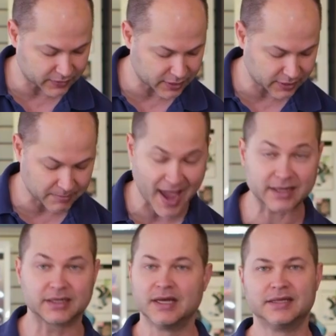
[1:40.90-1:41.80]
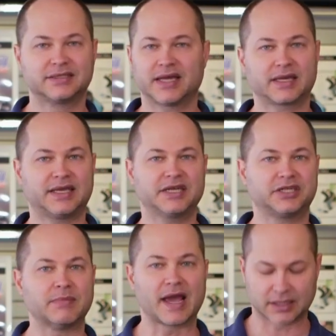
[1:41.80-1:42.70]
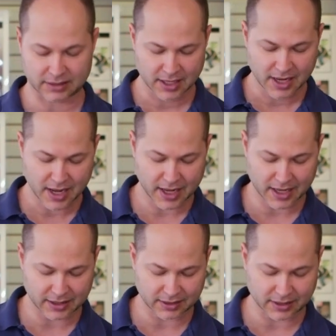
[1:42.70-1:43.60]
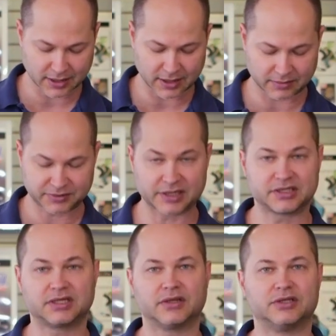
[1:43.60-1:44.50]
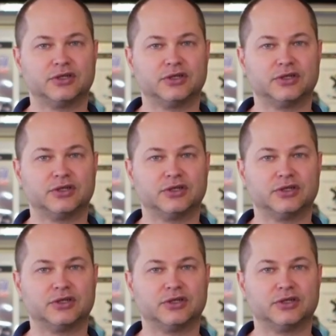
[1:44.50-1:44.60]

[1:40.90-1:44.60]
the magnet, just take a kitchen magnet and uh, touch it to the